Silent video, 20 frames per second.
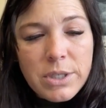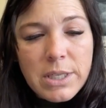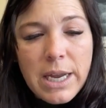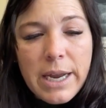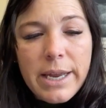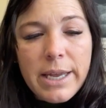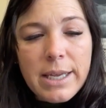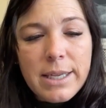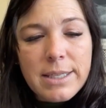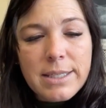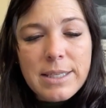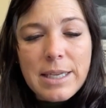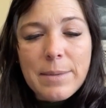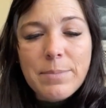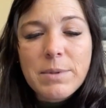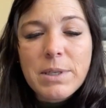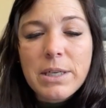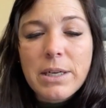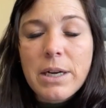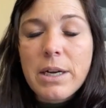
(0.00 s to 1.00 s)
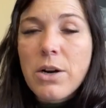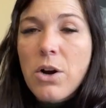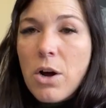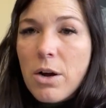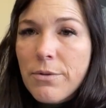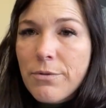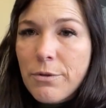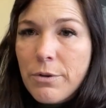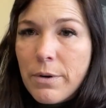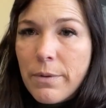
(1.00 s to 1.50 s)
I accepted an
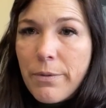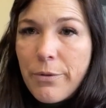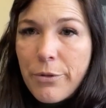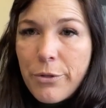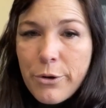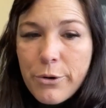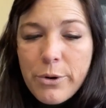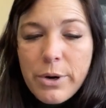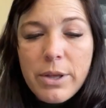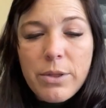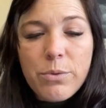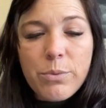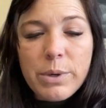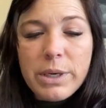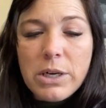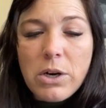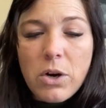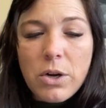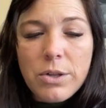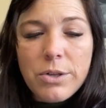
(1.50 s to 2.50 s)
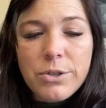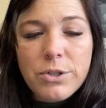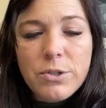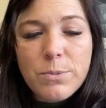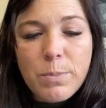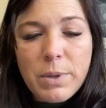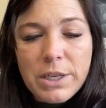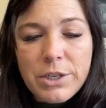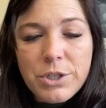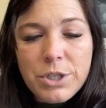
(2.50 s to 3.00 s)
offer of
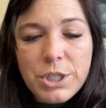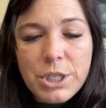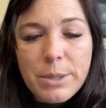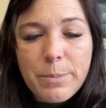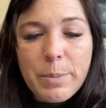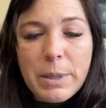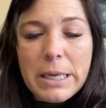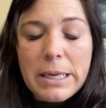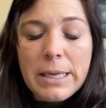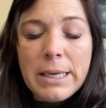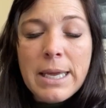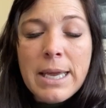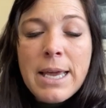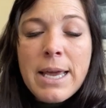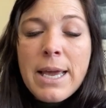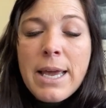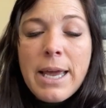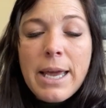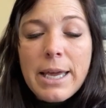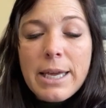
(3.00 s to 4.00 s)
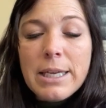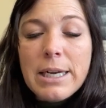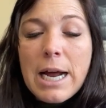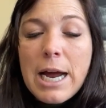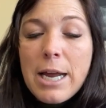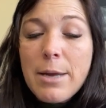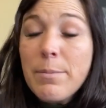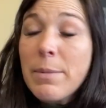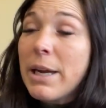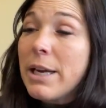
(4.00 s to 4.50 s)
$33 plus shipping, and
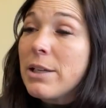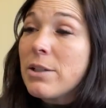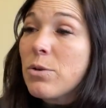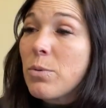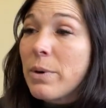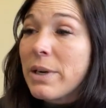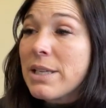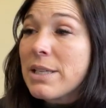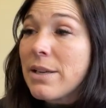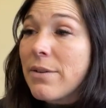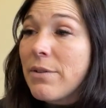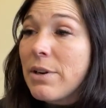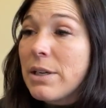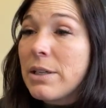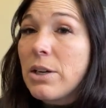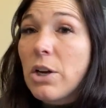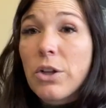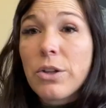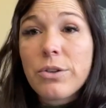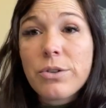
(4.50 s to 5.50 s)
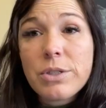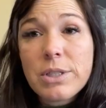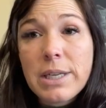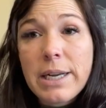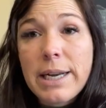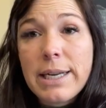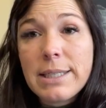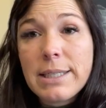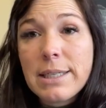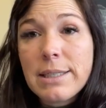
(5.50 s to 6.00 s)
I made
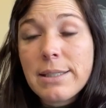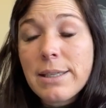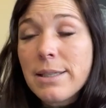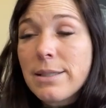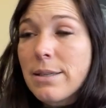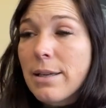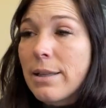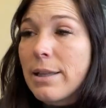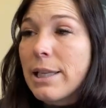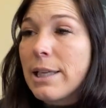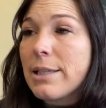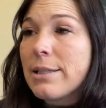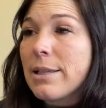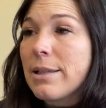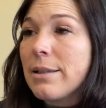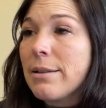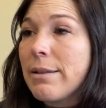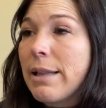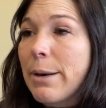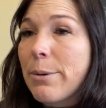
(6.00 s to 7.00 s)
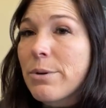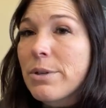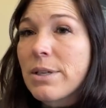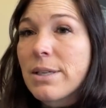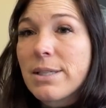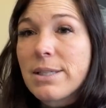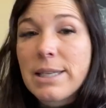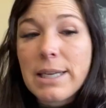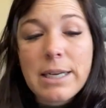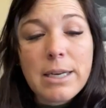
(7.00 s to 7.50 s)
$27.18 on these, and they were
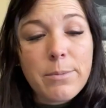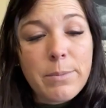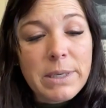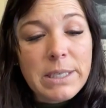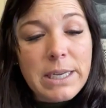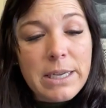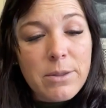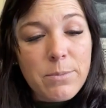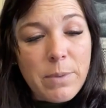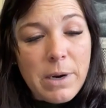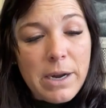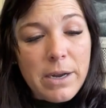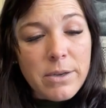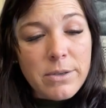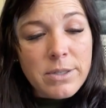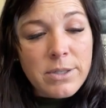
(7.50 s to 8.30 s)
just sitting in my death pile.